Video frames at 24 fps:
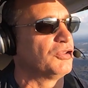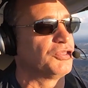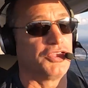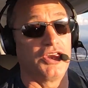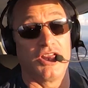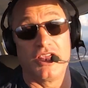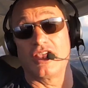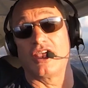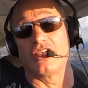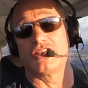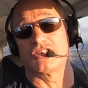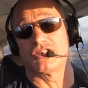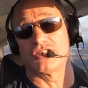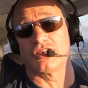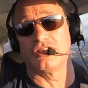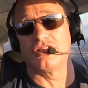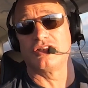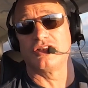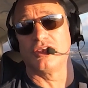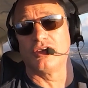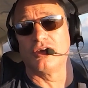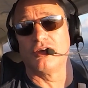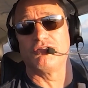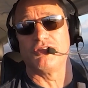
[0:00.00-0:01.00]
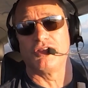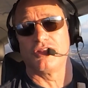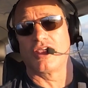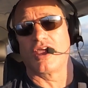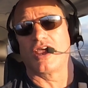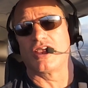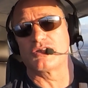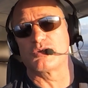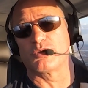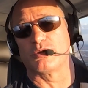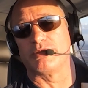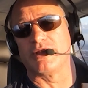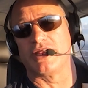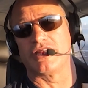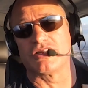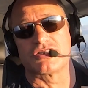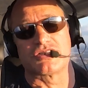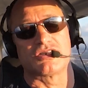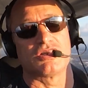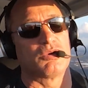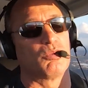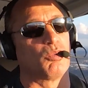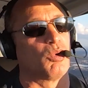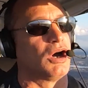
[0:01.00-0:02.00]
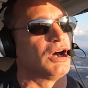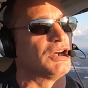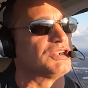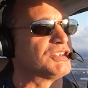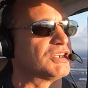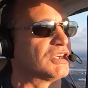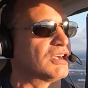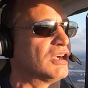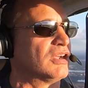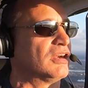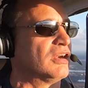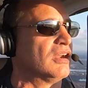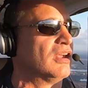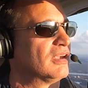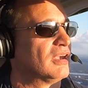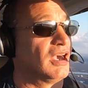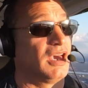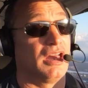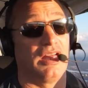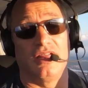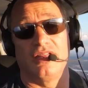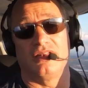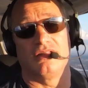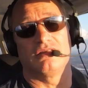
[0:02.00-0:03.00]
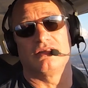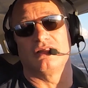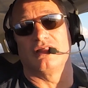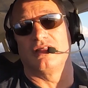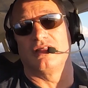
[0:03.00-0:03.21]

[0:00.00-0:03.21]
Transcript: think I should do, if you guys would be interested in watching it. And